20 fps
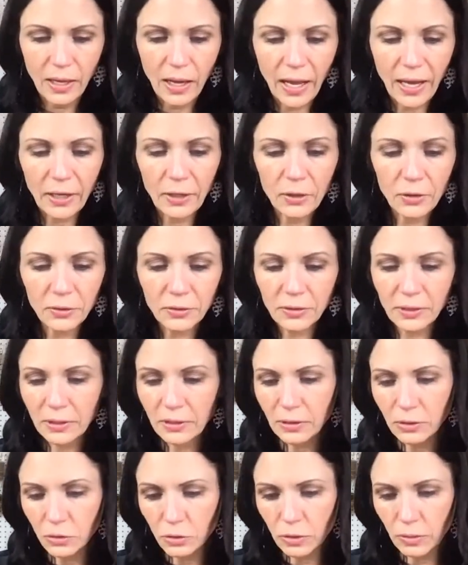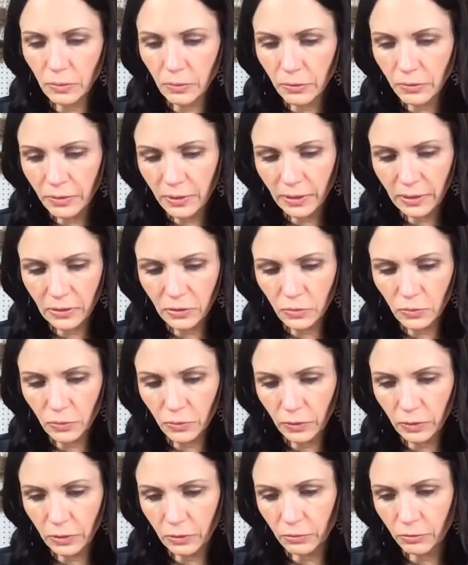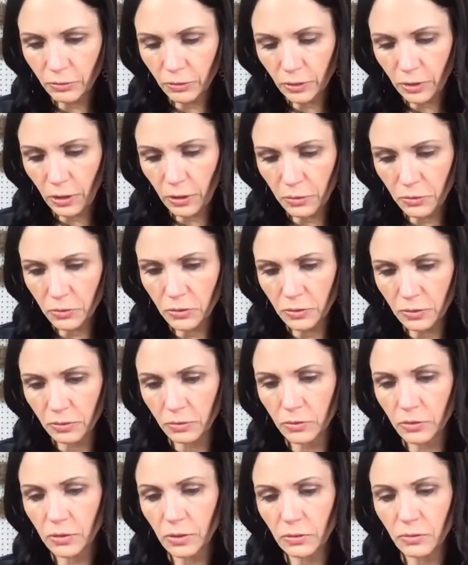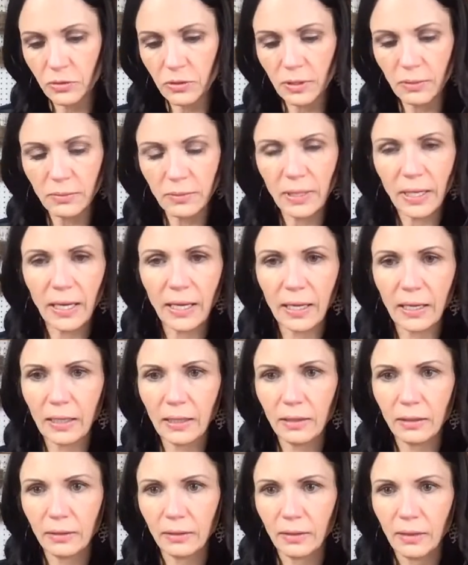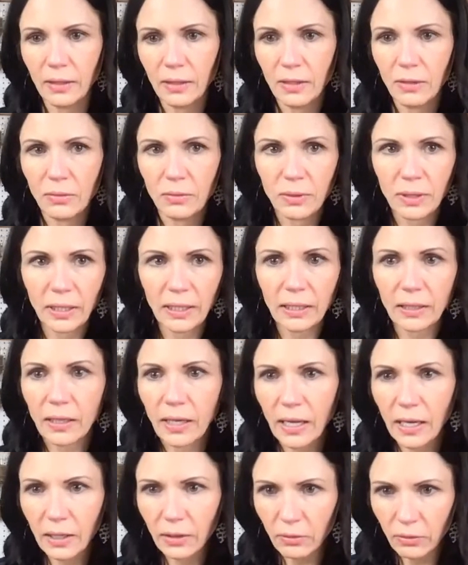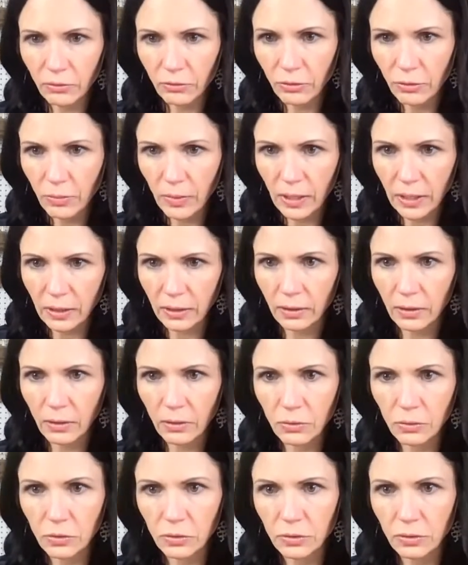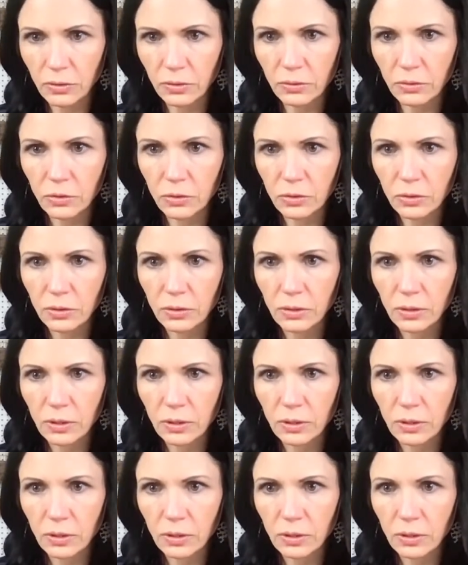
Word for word: I heard that the triple thick is really good for coasters. So someday when i get a hankering for making coasters.